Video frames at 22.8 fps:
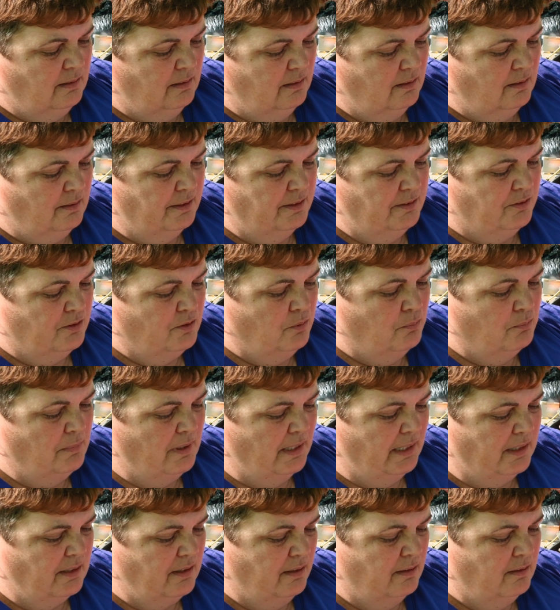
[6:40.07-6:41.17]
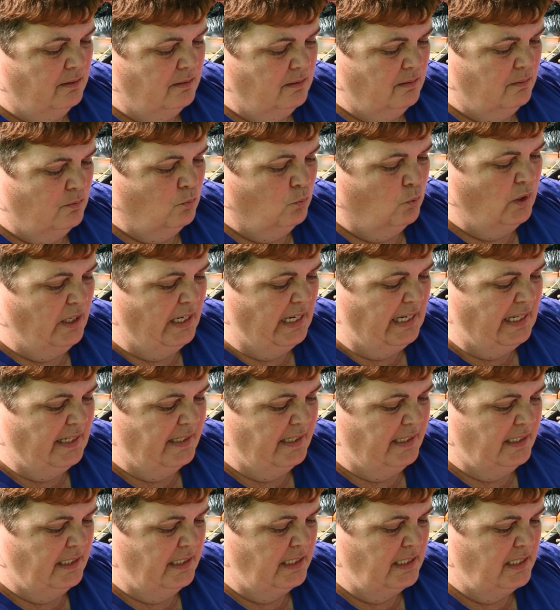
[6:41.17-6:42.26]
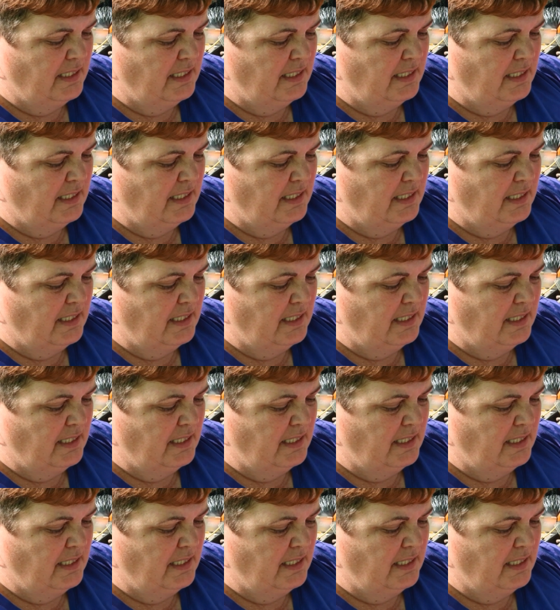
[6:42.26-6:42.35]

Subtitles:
like do mega weeding and